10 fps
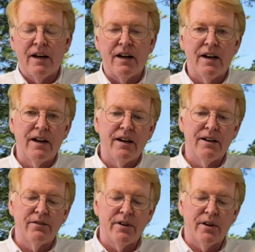
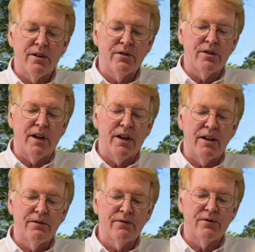Uh, there's,
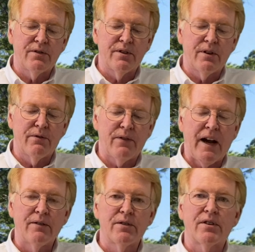uh, there are
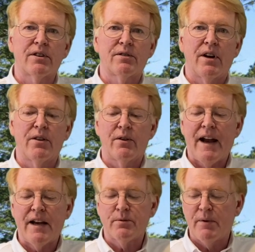five or six other
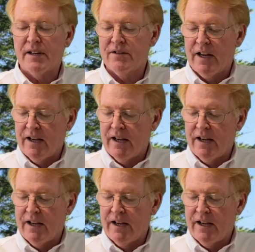aspects.